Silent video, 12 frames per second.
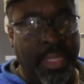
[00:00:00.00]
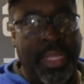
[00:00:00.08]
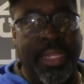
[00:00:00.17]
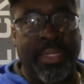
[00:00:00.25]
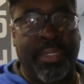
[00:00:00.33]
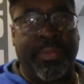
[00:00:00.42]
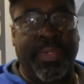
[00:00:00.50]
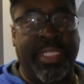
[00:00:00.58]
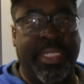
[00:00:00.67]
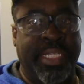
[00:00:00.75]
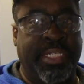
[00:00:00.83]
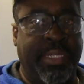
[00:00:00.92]
and the
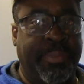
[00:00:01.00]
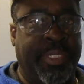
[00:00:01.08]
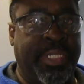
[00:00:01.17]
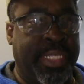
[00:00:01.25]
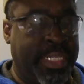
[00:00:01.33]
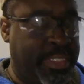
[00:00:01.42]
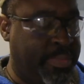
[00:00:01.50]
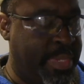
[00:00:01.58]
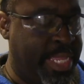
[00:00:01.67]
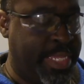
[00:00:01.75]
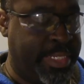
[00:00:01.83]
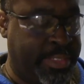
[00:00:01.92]
reason they ship it to you this
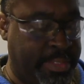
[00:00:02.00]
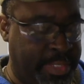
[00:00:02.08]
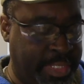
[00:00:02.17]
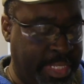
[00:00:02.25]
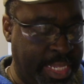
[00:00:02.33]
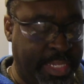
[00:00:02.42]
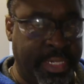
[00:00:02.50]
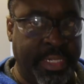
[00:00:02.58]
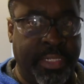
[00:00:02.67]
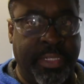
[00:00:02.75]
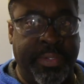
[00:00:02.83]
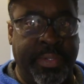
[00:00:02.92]
way is so that they can
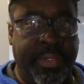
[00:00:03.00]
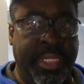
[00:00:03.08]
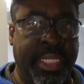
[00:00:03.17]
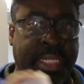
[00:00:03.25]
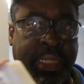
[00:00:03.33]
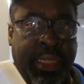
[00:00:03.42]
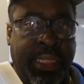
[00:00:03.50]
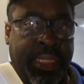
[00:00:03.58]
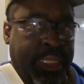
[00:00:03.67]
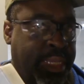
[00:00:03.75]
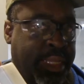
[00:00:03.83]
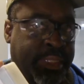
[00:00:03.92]
include
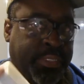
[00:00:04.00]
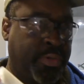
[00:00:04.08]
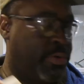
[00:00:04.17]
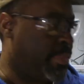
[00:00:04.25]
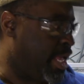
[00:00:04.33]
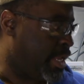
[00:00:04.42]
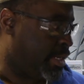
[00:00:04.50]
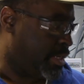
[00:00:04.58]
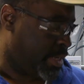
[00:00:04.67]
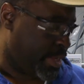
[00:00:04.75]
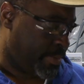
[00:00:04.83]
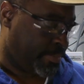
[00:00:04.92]
uh, the
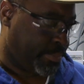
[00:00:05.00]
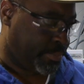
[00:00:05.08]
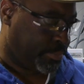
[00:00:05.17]
Tormach um,